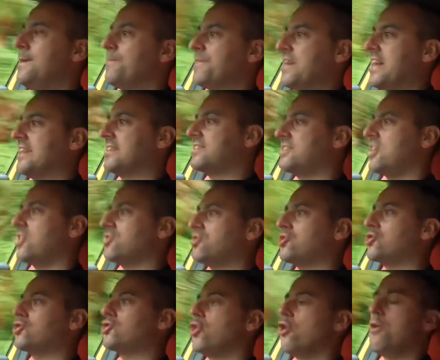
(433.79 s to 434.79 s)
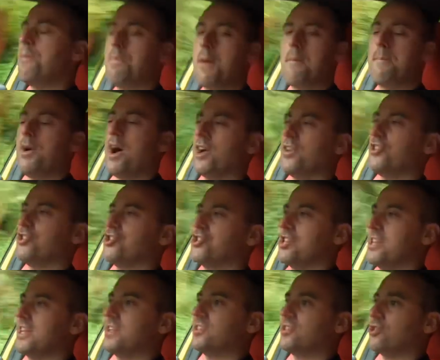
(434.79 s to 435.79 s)
It's super
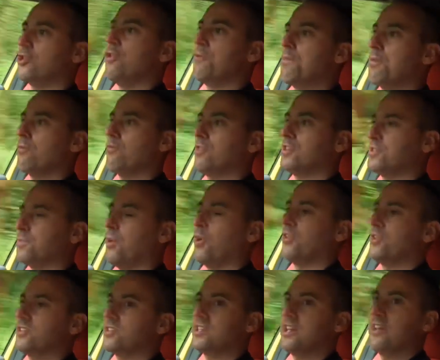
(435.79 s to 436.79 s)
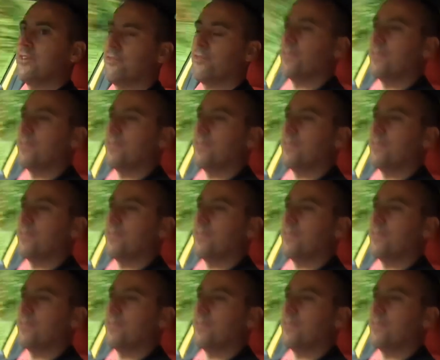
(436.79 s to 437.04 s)
punchy, super responsive,